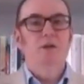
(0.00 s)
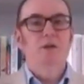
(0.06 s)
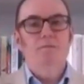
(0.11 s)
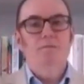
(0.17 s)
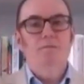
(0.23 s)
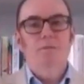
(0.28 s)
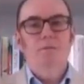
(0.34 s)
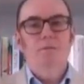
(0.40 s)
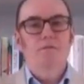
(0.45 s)

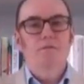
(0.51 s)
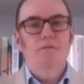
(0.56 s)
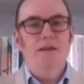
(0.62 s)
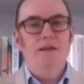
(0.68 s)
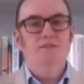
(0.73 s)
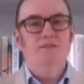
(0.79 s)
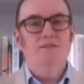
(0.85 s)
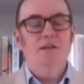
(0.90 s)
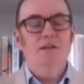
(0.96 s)
a
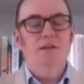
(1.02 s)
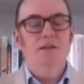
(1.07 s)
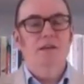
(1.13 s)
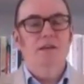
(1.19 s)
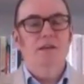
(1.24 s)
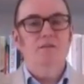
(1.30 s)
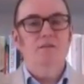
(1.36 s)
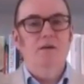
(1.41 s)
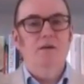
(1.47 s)
vaccine is
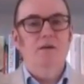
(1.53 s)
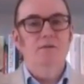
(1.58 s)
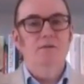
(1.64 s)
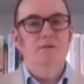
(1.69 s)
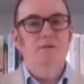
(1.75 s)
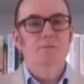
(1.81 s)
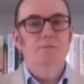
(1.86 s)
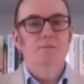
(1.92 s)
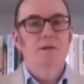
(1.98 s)
found.
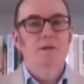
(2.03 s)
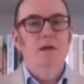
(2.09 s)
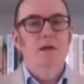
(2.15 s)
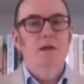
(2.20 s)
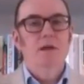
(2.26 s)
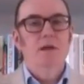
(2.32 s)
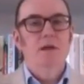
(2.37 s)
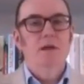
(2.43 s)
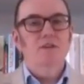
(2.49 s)

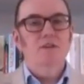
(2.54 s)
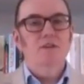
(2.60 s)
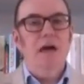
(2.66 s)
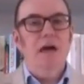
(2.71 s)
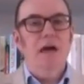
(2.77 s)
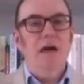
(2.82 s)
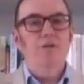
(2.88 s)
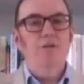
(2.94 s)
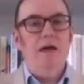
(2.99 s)
So the
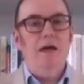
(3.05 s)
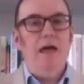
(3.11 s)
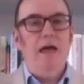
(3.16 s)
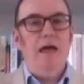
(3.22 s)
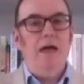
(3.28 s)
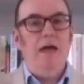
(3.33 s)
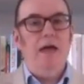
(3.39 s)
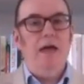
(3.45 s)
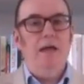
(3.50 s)
health
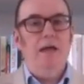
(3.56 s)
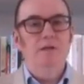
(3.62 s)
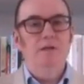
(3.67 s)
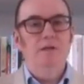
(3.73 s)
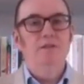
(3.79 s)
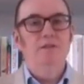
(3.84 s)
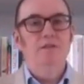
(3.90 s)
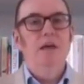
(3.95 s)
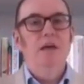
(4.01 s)

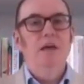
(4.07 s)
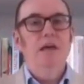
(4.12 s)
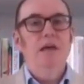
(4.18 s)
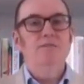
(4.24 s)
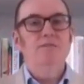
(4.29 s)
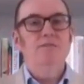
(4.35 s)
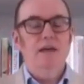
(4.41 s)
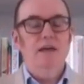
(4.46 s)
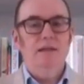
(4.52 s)
element is
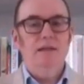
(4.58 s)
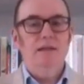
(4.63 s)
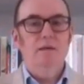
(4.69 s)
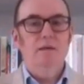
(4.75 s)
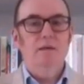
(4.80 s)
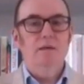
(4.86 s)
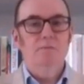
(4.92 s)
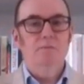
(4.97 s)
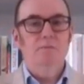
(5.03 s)
vitally
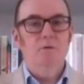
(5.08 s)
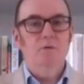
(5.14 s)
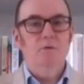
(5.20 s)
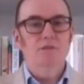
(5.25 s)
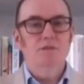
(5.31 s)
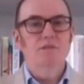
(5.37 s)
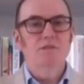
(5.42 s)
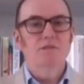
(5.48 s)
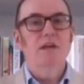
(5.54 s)

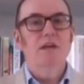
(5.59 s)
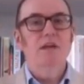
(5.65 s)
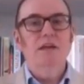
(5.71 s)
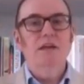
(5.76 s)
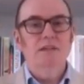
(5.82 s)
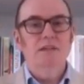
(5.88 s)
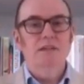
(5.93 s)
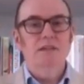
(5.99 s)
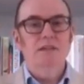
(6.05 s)
important in
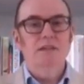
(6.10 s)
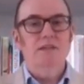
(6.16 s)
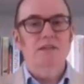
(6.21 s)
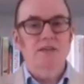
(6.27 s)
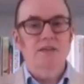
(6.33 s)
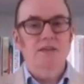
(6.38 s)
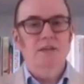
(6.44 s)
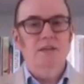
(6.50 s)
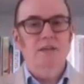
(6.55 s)

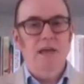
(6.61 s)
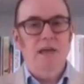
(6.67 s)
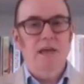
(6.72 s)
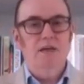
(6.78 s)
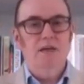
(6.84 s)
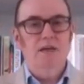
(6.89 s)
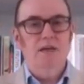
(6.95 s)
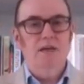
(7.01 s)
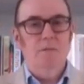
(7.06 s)
understanding the
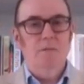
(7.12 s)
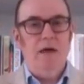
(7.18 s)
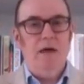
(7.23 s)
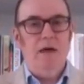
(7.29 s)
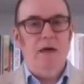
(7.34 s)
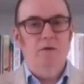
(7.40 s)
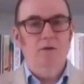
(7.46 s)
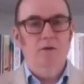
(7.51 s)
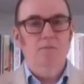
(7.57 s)
economic
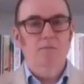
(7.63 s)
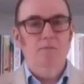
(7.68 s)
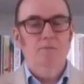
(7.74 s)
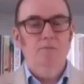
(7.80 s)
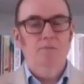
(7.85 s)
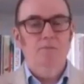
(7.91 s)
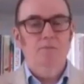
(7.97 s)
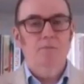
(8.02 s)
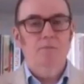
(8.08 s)
outlook.
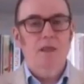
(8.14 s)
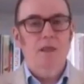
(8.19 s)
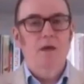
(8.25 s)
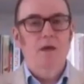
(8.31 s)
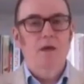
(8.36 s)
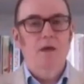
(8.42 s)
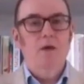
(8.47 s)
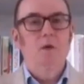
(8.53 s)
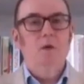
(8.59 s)

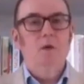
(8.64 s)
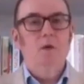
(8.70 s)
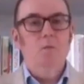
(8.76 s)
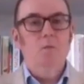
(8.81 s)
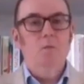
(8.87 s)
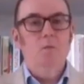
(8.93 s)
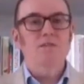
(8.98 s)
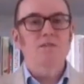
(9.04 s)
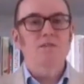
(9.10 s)
But
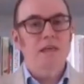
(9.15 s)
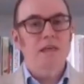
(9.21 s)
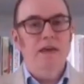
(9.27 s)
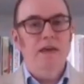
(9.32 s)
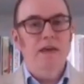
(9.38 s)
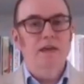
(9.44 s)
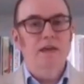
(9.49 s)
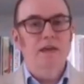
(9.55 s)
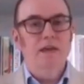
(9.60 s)
what is that
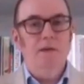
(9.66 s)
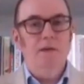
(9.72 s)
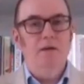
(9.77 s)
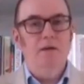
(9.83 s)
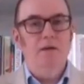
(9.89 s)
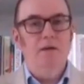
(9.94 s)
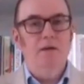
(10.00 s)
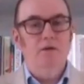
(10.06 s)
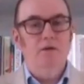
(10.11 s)
economic outlook?